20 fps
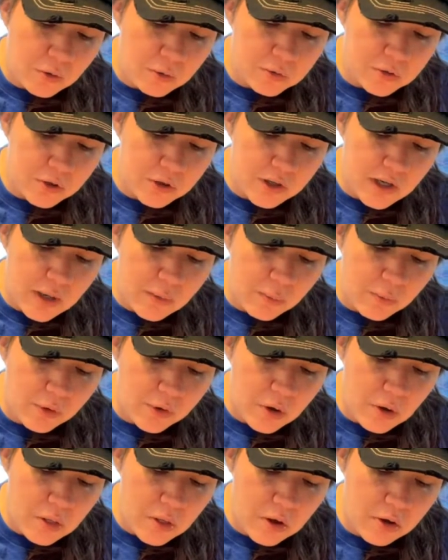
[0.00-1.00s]
older and we're
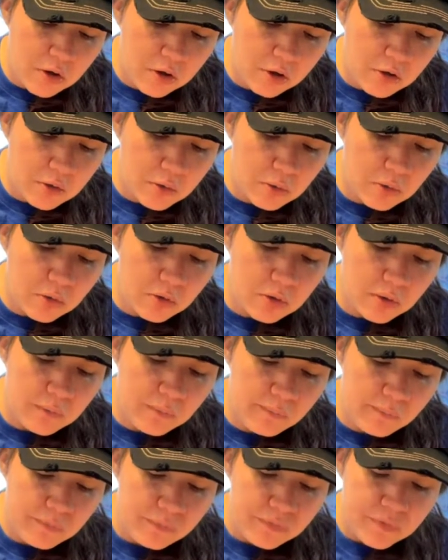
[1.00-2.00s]
no longer
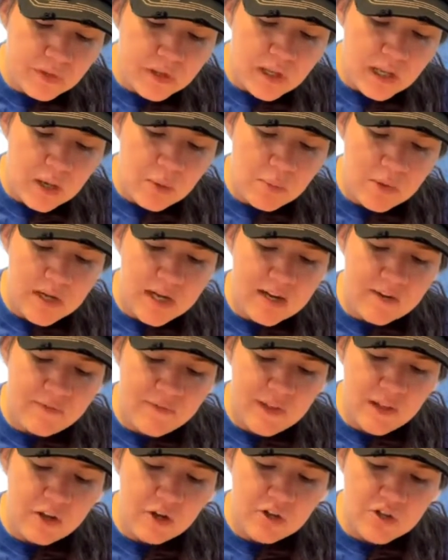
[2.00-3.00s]
cool and we need to
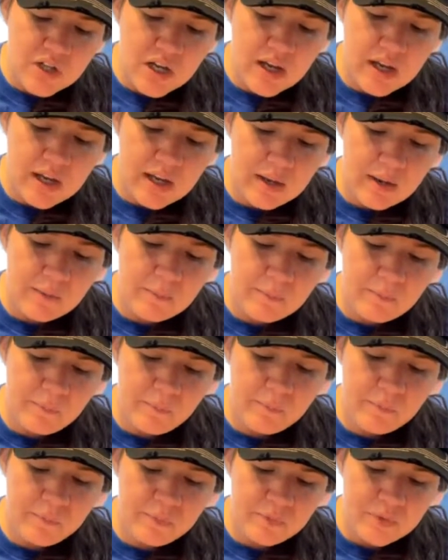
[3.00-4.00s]
fill our time
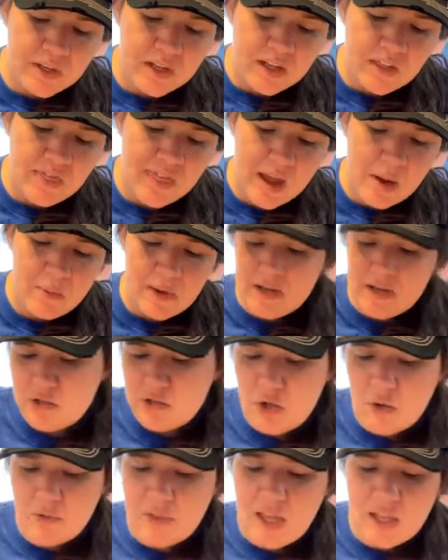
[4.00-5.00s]
that
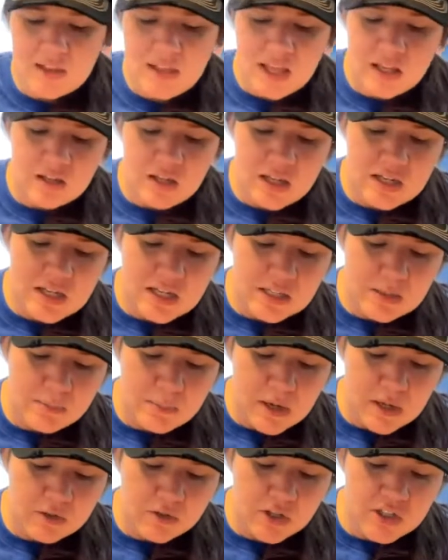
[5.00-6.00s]
So that it doesn't
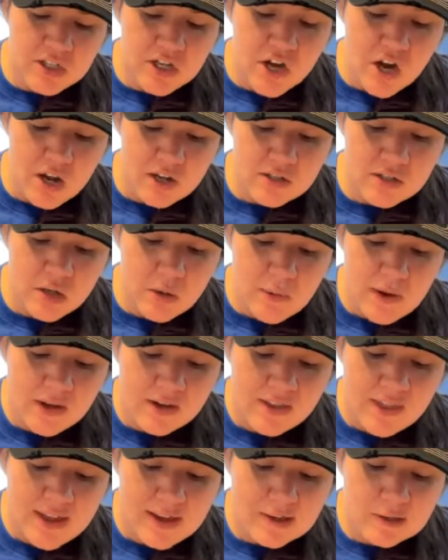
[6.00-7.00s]
bother us not to go
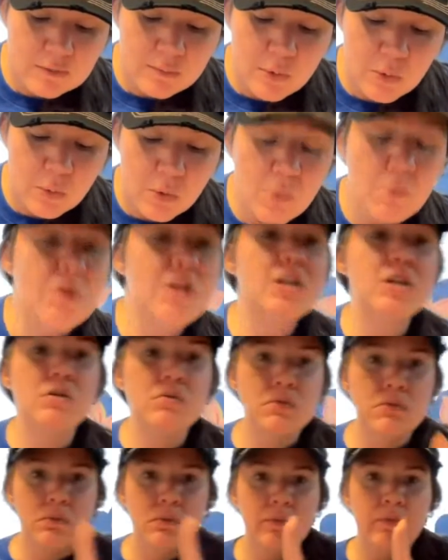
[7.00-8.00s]
out of the house. But when we
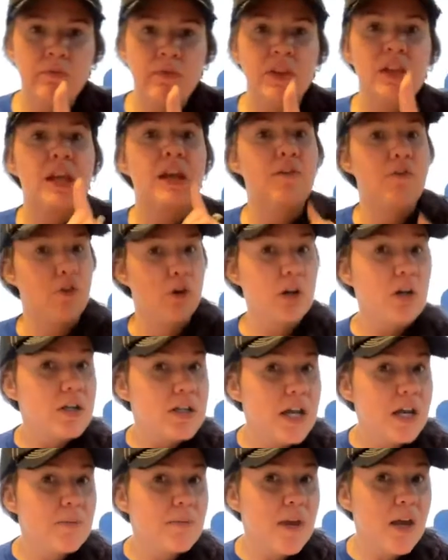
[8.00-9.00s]
do, if you're going
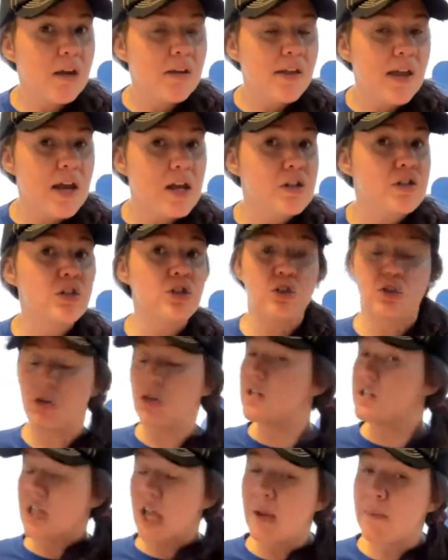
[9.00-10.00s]
to take me out of the house and you're
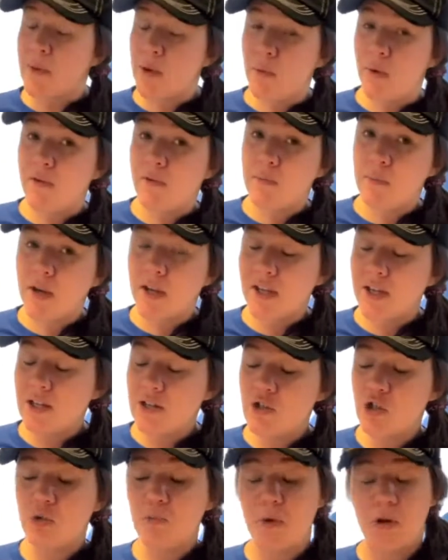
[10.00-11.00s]
going to take me away from my
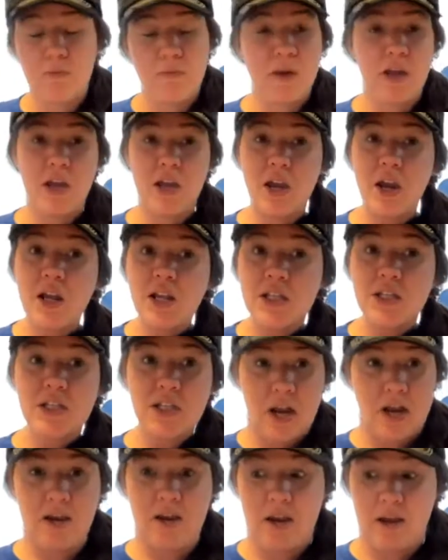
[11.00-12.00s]
kids, you better make it
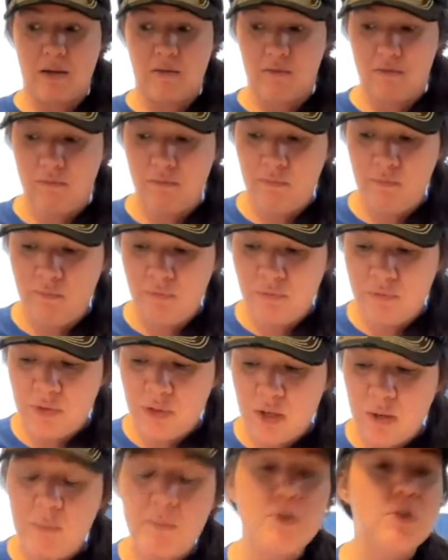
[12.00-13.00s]
exciting.
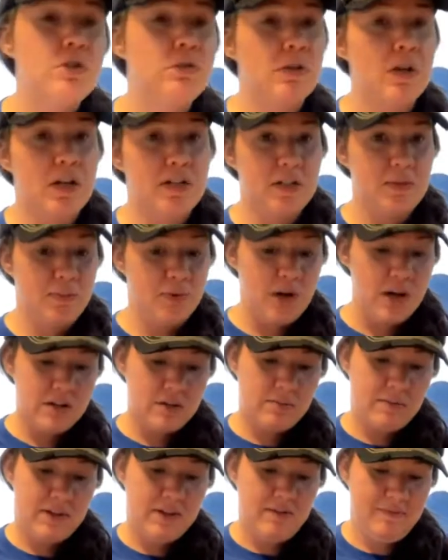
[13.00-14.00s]
But do not
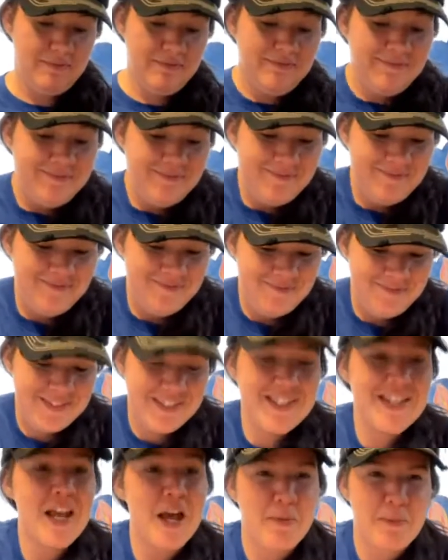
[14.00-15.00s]
surprise me.
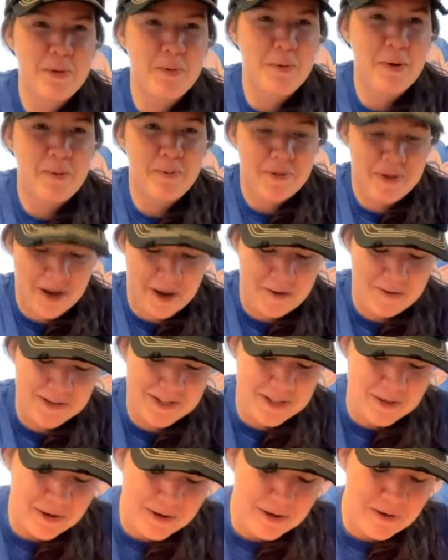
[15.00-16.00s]
Tell me where we're going so I